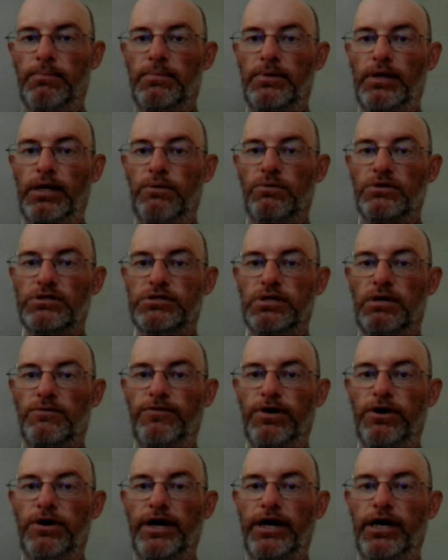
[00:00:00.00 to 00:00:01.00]
It was a
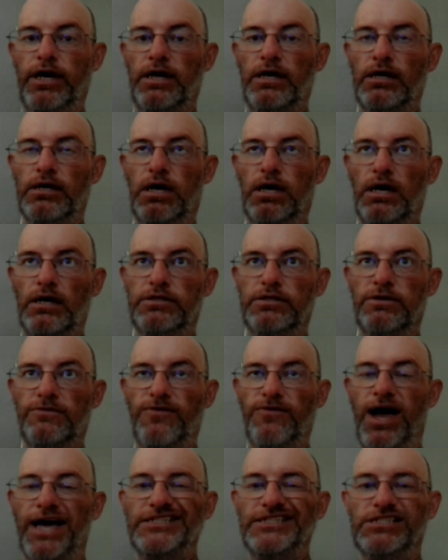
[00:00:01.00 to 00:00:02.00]
very
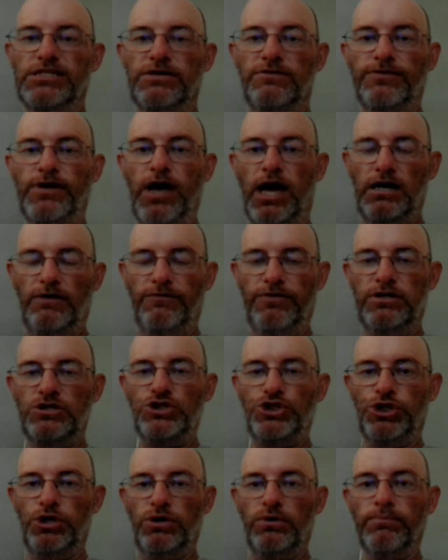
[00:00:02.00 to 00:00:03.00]
divisive kind of
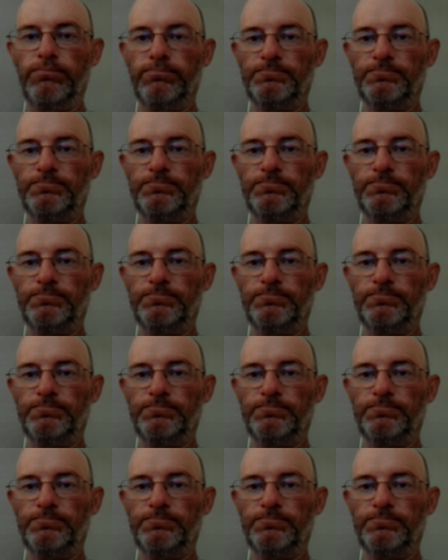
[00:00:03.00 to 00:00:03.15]
issue.